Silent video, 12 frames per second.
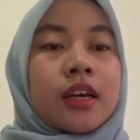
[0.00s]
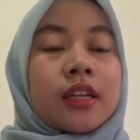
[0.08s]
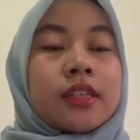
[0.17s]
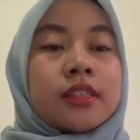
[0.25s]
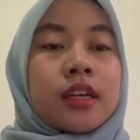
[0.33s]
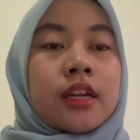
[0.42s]

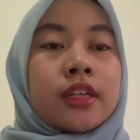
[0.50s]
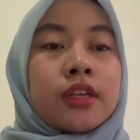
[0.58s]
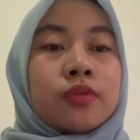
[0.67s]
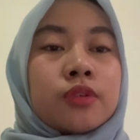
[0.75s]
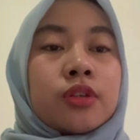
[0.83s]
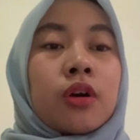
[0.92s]
The
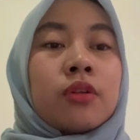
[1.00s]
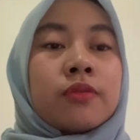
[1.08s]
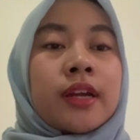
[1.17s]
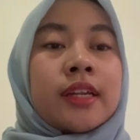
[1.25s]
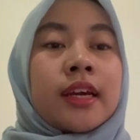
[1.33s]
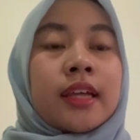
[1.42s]
study was
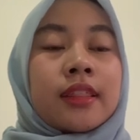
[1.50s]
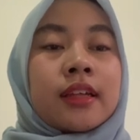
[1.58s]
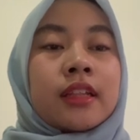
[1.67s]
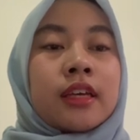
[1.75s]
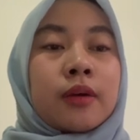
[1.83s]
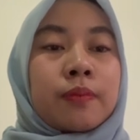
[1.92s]
already
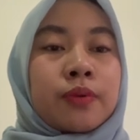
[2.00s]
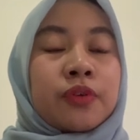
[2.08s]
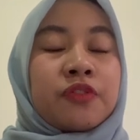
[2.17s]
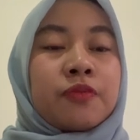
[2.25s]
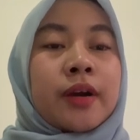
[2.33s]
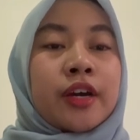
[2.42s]
ethically
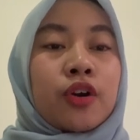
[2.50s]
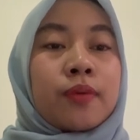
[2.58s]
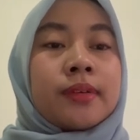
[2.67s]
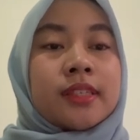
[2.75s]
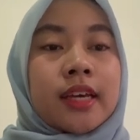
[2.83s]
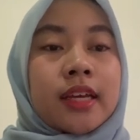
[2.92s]
approved by
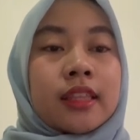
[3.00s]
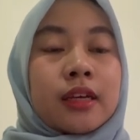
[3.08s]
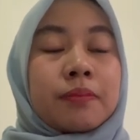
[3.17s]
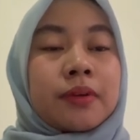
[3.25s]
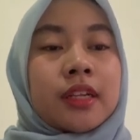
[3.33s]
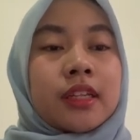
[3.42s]
Komisi
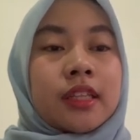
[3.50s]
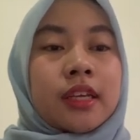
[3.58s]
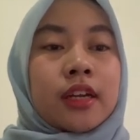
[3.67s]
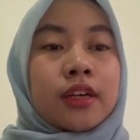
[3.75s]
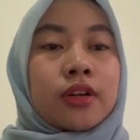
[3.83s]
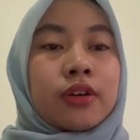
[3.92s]
Etik
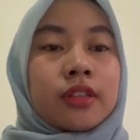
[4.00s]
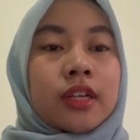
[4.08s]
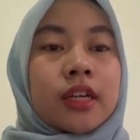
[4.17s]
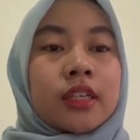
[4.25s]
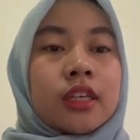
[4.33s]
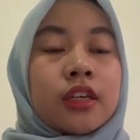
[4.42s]
Penelitian
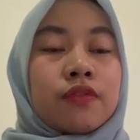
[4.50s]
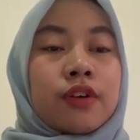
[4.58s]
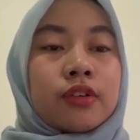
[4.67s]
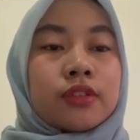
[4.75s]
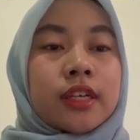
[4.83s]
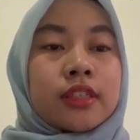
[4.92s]
Kedokteran Gigi
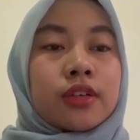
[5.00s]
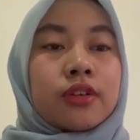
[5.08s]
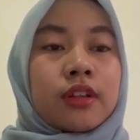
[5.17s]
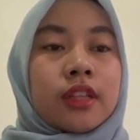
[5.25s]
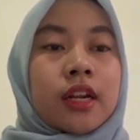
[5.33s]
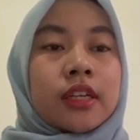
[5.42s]
Fakultas
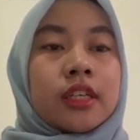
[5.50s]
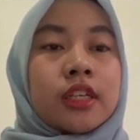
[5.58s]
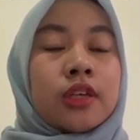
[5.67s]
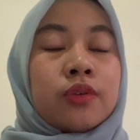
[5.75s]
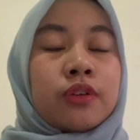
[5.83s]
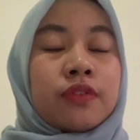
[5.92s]
Kedokteran
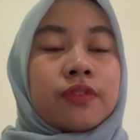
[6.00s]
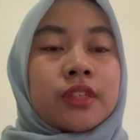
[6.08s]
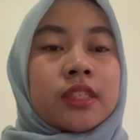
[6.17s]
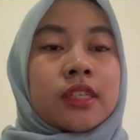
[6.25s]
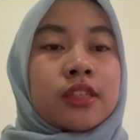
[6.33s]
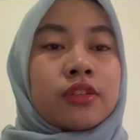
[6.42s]
Gigi
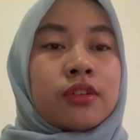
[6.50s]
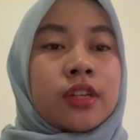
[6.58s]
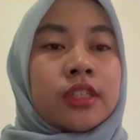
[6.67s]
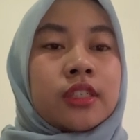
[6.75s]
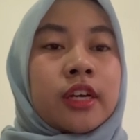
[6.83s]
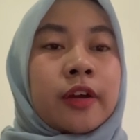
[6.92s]
Universitas
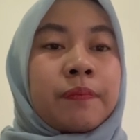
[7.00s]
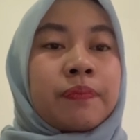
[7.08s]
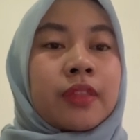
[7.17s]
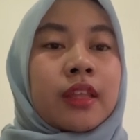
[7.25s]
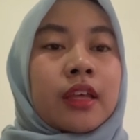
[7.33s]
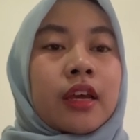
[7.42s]
Indonesia,
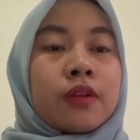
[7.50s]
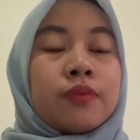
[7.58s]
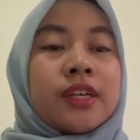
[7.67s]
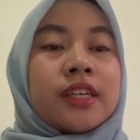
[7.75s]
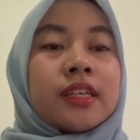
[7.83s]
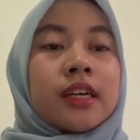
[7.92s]
and
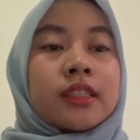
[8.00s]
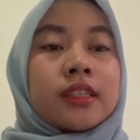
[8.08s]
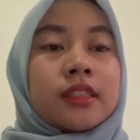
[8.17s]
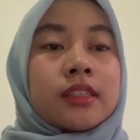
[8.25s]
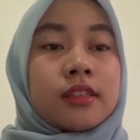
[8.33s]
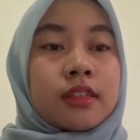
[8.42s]
we
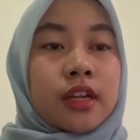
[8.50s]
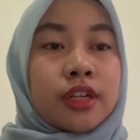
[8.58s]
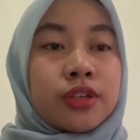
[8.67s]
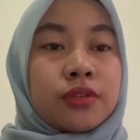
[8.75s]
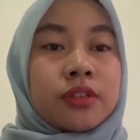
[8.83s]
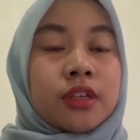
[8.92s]
conducted this study
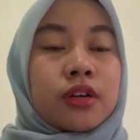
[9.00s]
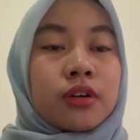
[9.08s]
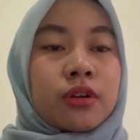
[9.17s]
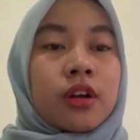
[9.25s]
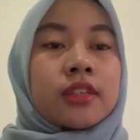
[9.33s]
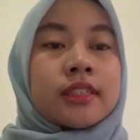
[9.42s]
using a
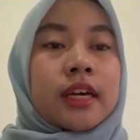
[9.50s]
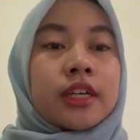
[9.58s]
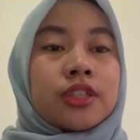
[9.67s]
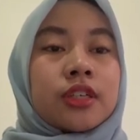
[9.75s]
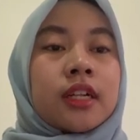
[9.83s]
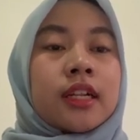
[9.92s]

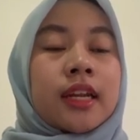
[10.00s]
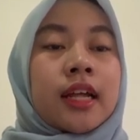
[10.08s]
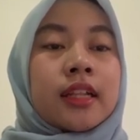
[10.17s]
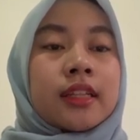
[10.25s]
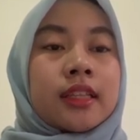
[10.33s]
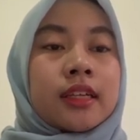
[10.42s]
cross-sectional
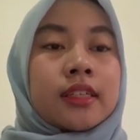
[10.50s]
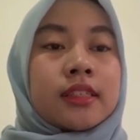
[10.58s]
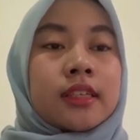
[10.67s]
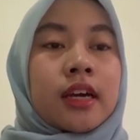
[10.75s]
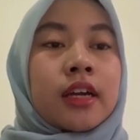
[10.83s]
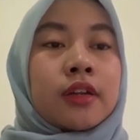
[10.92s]
analytic
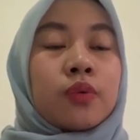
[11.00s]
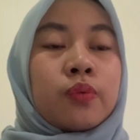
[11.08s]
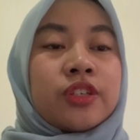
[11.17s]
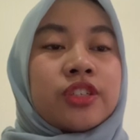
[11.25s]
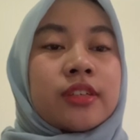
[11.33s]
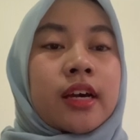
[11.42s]
design
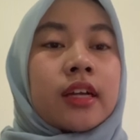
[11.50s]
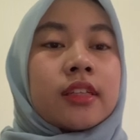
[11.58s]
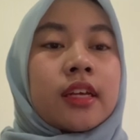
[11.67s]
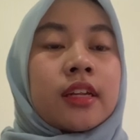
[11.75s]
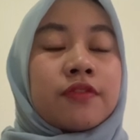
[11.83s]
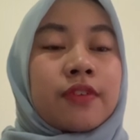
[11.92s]
which is held
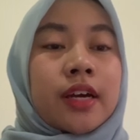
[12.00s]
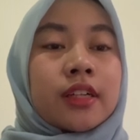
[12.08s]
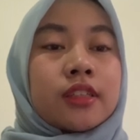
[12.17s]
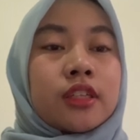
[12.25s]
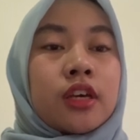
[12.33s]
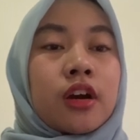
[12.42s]
in
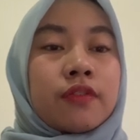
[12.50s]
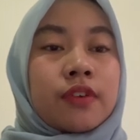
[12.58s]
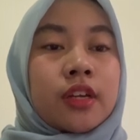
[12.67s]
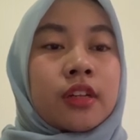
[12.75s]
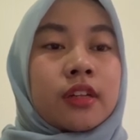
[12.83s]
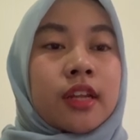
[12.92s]
Faculty of
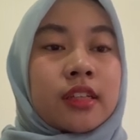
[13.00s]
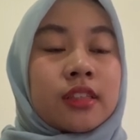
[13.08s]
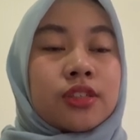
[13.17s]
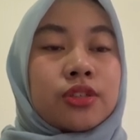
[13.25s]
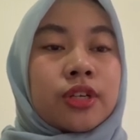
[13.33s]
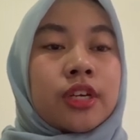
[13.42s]

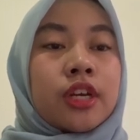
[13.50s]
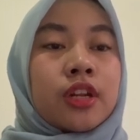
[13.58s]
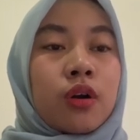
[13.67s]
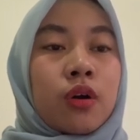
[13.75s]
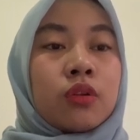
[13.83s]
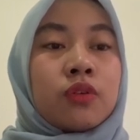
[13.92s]
Dentistry in
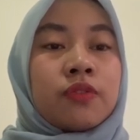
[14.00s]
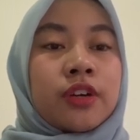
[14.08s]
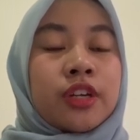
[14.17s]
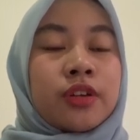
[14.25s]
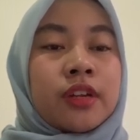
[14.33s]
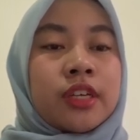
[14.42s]
all over
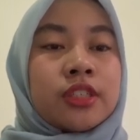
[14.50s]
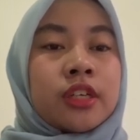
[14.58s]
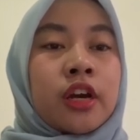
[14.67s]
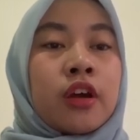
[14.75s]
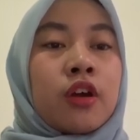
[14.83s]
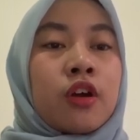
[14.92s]

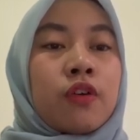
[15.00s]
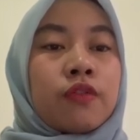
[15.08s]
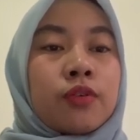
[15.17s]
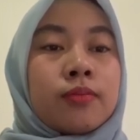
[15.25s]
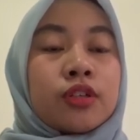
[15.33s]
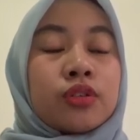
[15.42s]
Indonesia
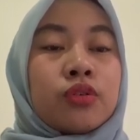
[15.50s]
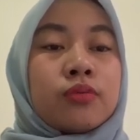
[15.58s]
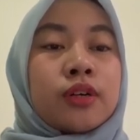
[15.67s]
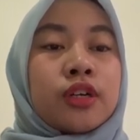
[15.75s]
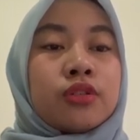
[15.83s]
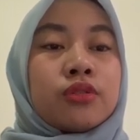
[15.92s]
from
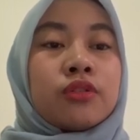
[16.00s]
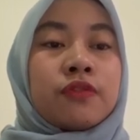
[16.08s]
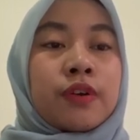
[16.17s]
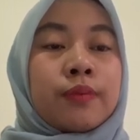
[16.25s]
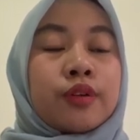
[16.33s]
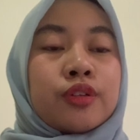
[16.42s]
October to
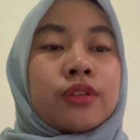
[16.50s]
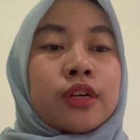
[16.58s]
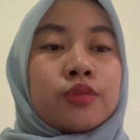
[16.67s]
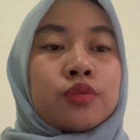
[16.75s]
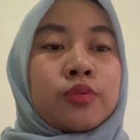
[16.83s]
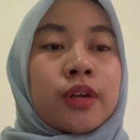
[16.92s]
November
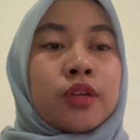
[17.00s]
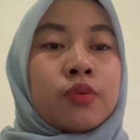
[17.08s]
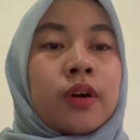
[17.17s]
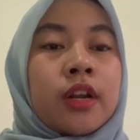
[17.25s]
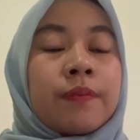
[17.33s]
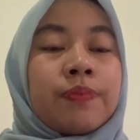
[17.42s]

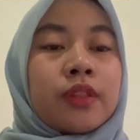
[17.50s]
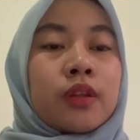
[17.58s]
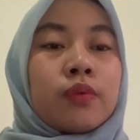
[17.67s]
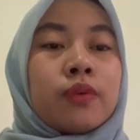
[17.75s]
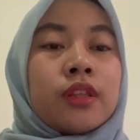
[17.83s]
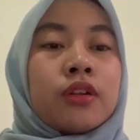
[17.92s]
2021
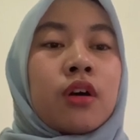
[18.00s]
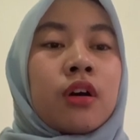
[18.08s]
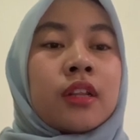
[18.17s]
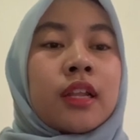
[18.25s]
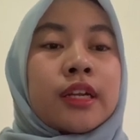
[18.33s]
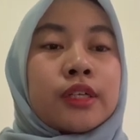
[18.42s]
with an
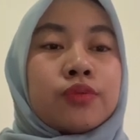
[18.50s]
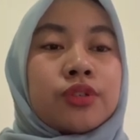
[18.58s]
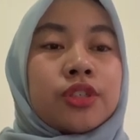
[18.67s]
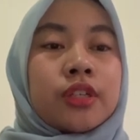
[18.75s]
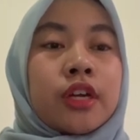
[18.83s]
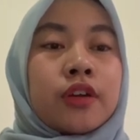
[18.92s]
online
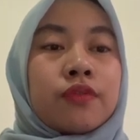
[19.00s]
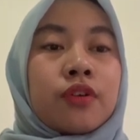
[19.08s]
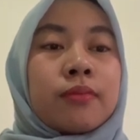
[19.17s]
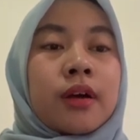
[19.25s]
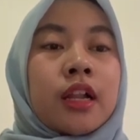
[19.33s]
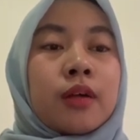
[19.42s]
questionnaire
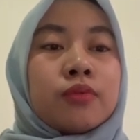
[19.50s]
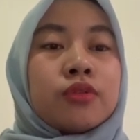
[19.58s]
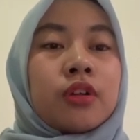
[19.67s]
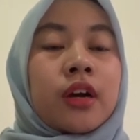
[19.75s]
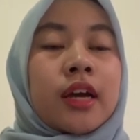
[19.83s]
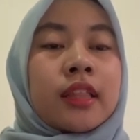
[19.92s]
from
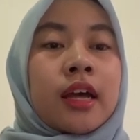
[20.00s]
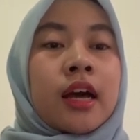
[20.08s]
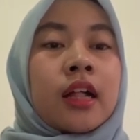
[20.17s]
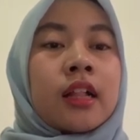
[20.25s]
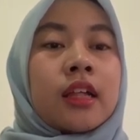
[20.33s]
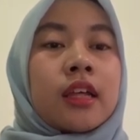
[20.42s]
Al-Abdullah et
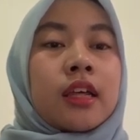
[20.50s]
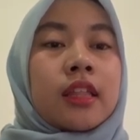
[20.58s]
al.